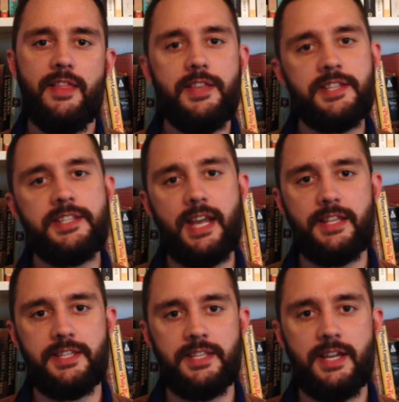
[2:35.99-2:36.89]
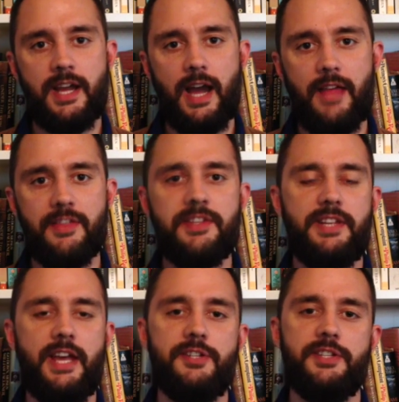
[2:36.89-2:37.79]
this sets the
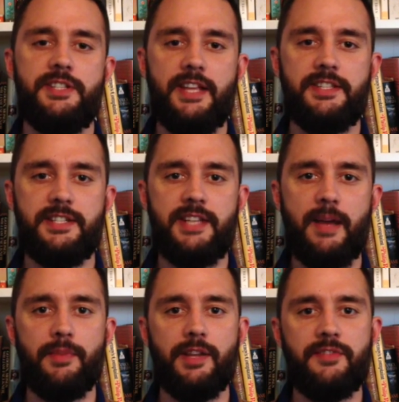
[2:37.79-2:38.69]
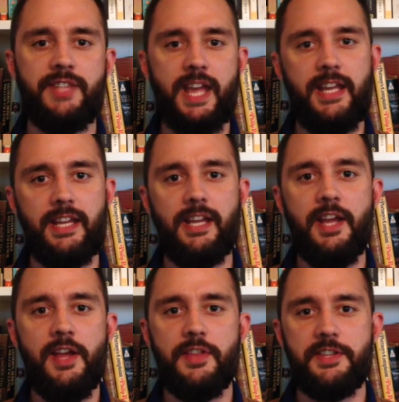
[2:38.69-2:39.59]
stage and sets the template of taking
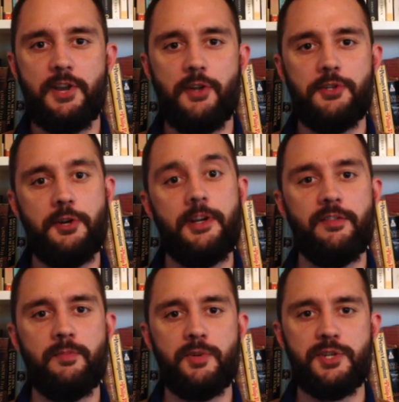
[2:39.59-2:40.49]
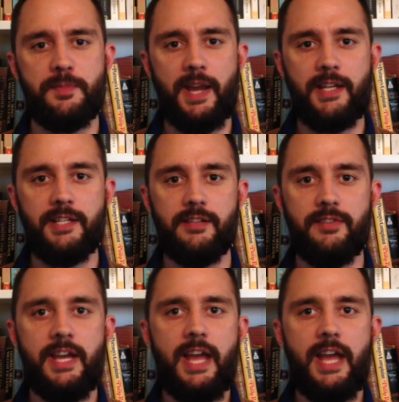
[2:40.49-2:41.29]
this alternative perspective